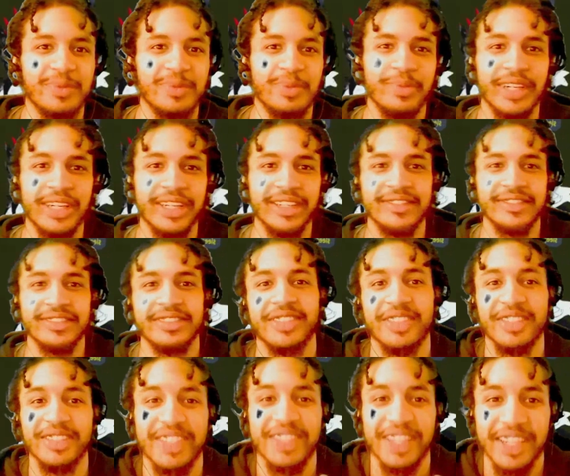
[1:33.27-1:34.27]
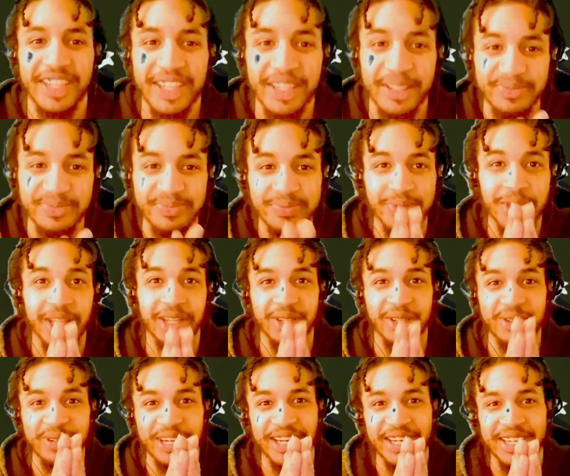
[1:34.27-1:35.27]
But since I am, hello
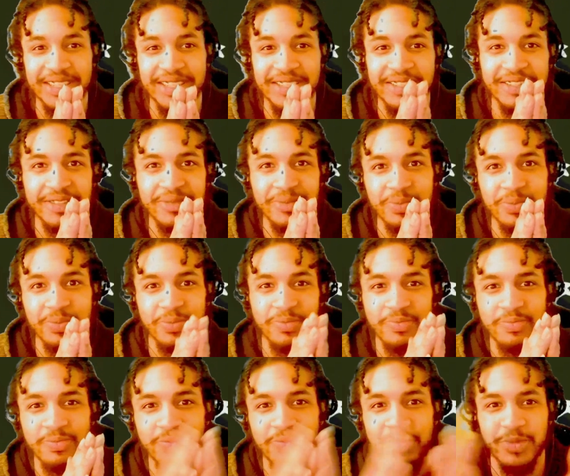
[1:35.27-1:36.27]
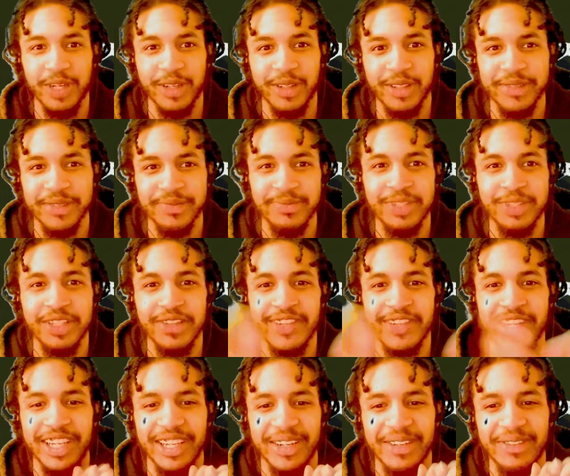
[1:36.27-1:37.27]
guys, welcome to the
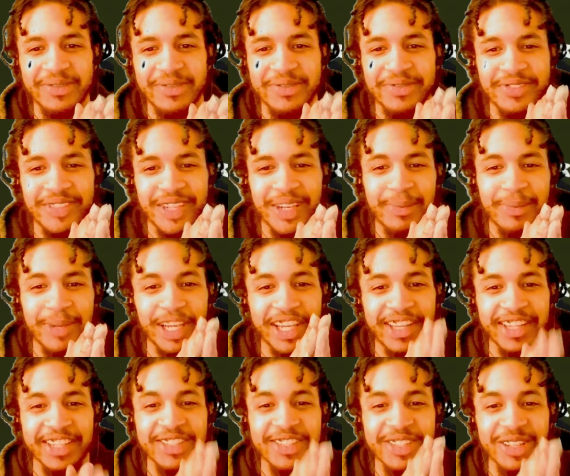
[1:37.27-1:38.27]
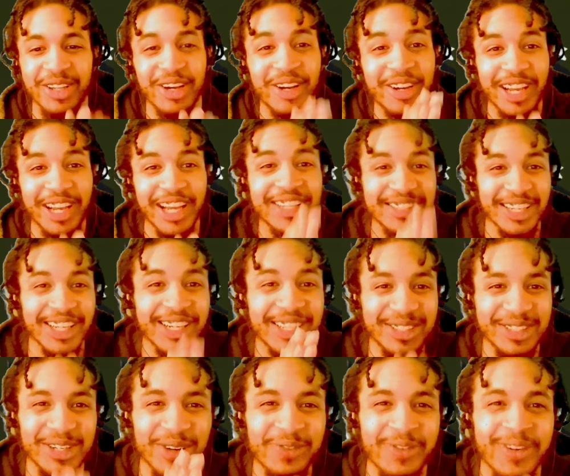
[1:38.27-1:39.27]
video. I'm making this a long ass
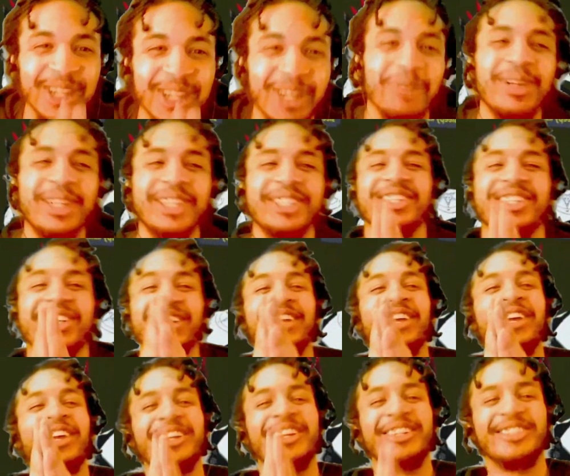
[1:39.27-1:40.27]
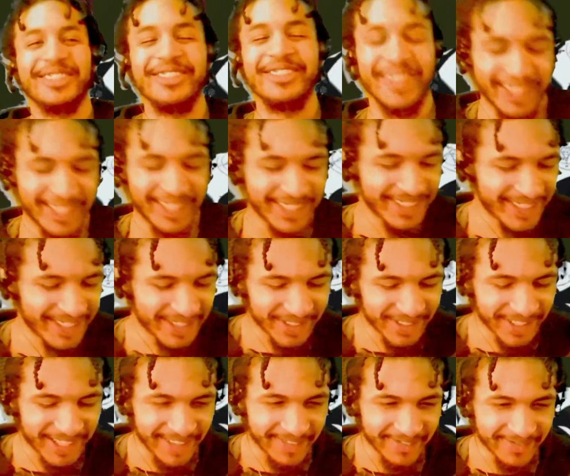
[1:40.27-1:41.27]
intro for no reason.
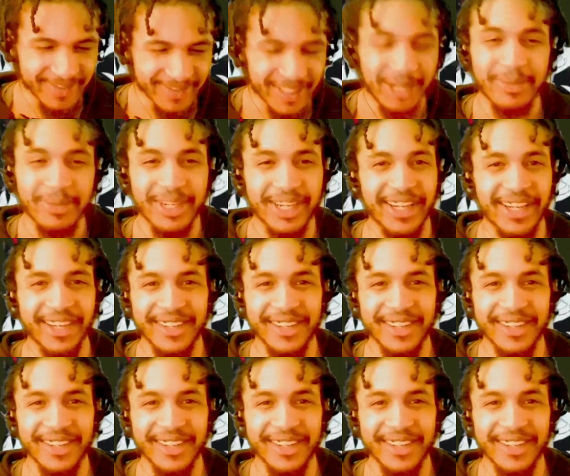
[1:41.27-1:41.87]
Okay, I'm done.